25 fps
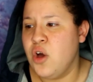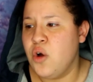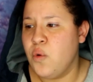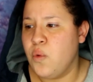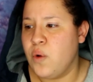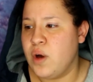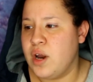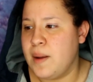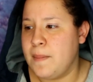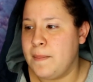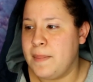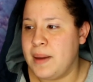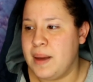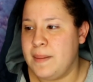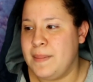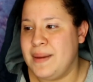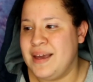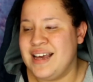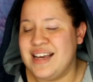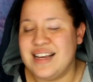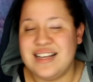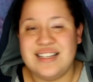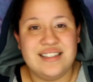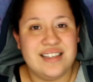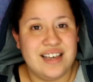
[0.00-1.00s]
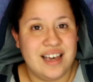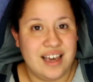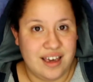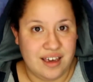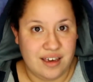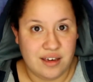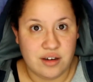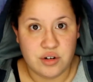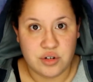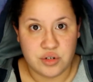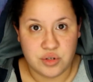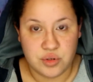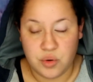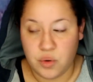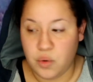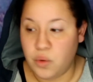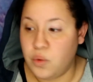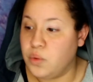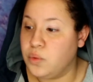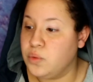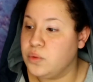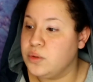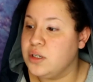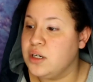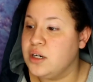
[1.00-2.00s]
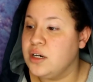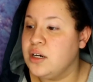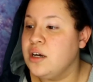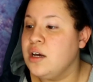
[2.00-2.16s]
when a baby is 8 years old.